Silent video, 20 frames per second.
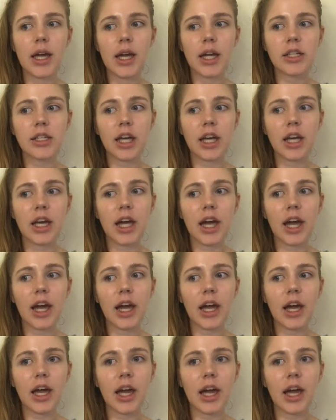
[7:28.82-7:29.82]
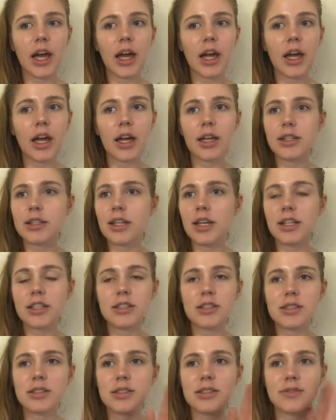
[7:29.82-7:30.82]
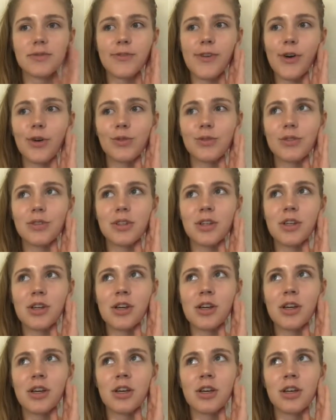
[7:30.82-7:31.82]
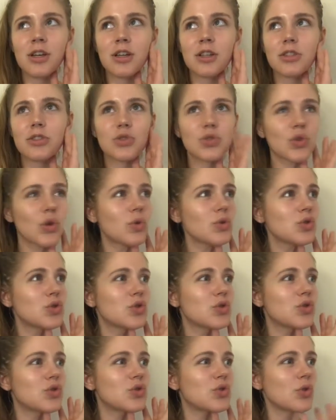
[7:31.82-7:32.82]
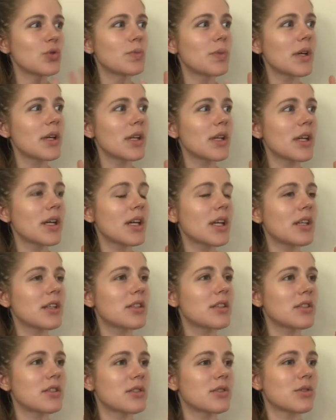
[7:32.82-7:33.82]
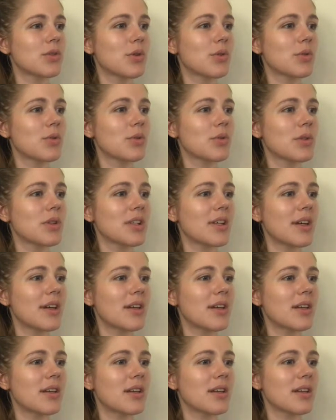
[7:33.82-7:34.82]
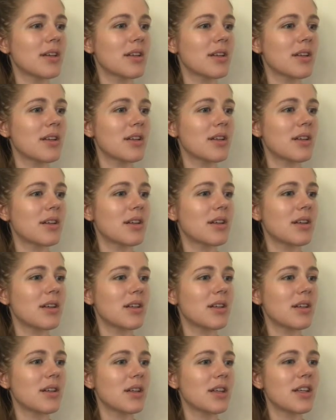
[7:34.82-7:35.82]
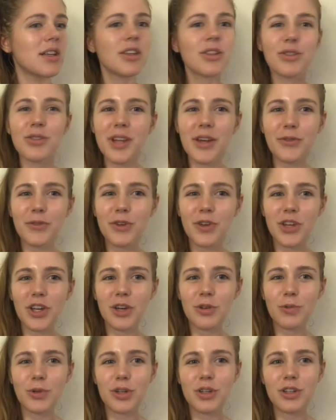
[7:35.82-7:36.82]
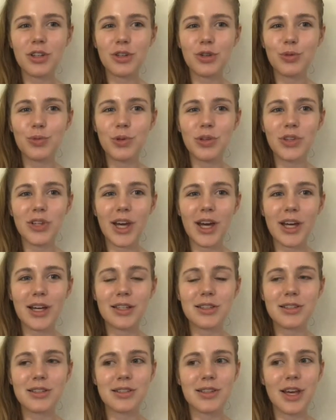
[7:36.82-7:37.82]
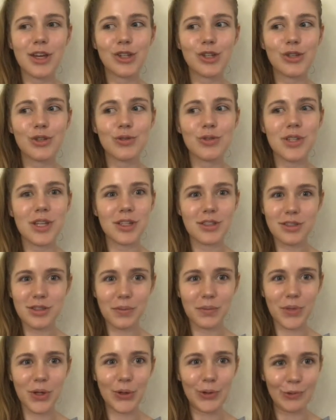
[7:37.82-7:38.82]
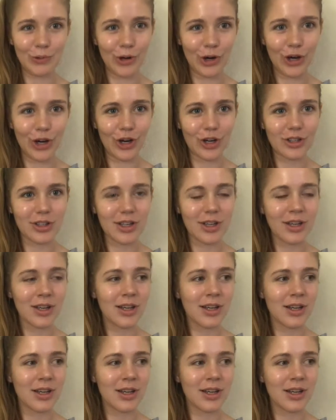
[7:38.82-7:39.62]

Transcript: and I just felt so stupid, and so like that feeling when you realize that you did something wrong.